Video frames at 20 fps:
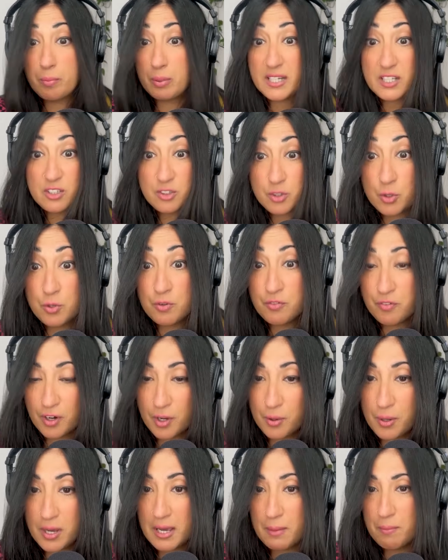Please do
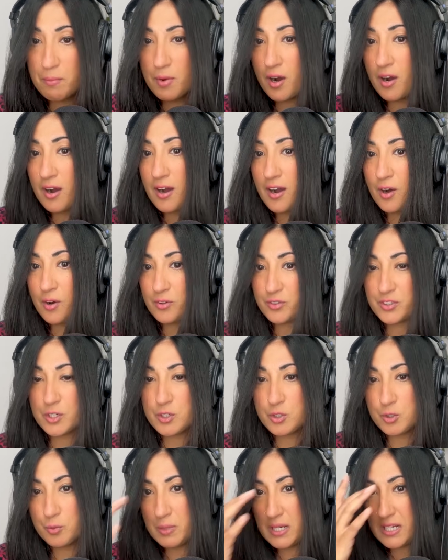follow him on
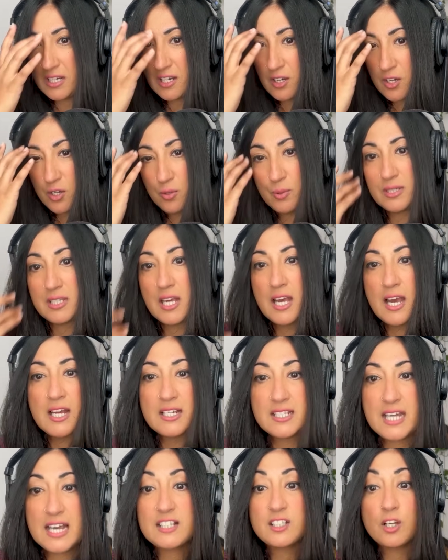social media, who
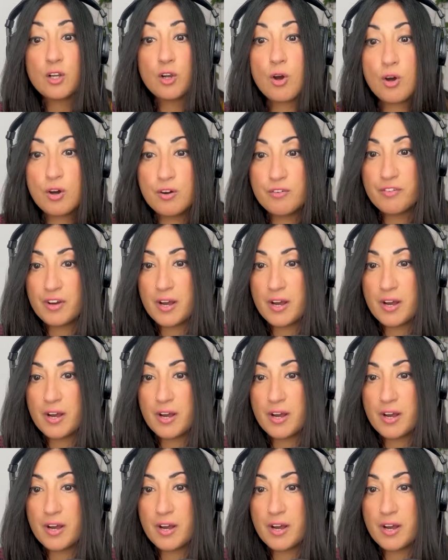takes a lot of